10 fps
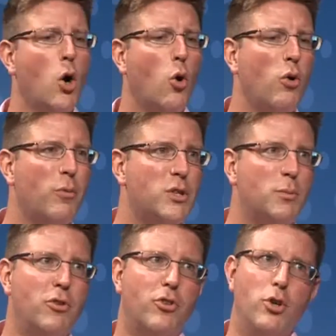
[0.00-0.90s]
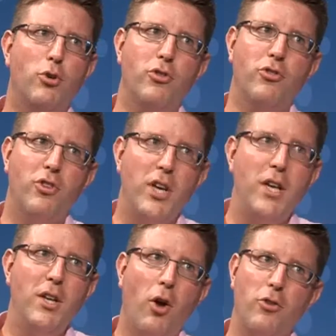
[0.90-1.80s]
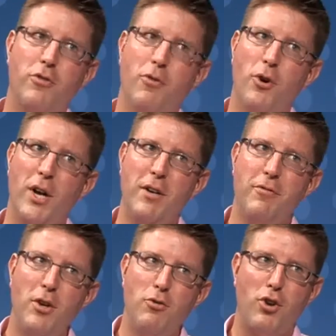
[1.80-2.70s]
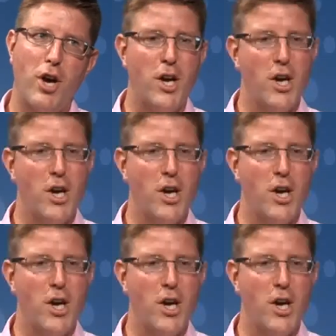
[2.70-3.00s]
all of which means that you can see lots of oil in future.